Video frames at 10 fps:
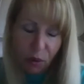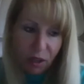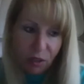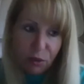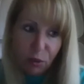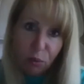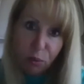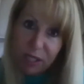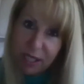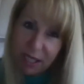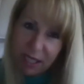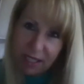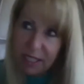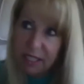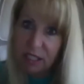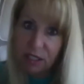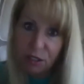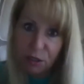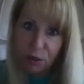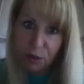so really listen
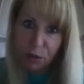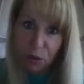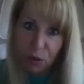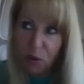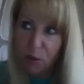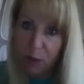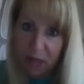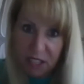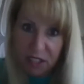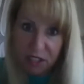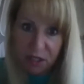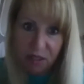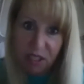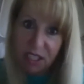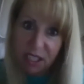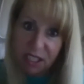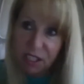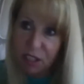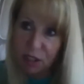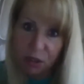to your patients really
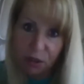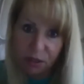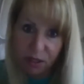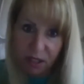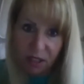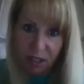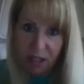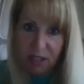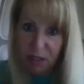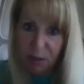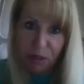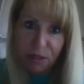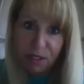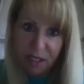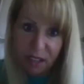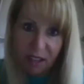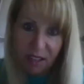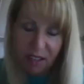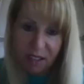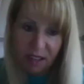listen to your customers
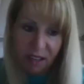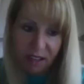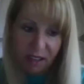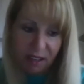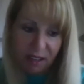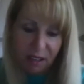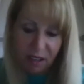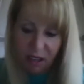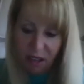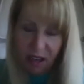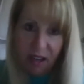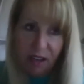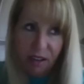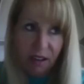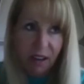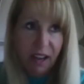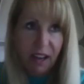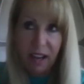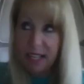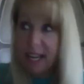and and and,
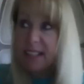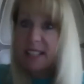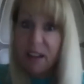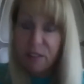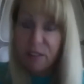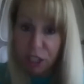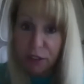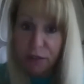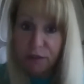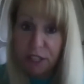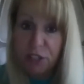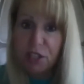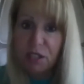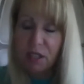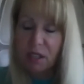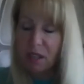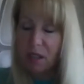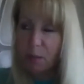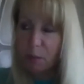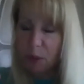and yes have a clear vision
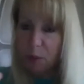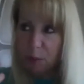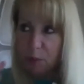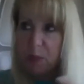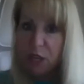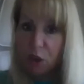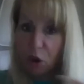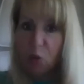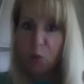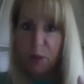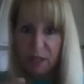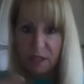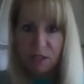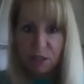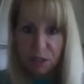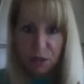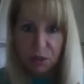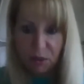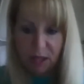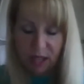but be open to
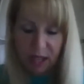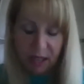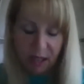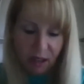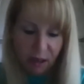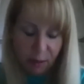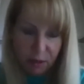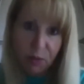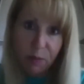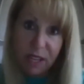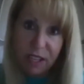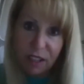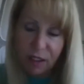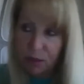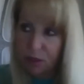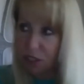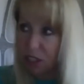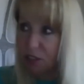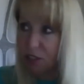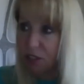doing that um, to making those
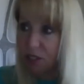changes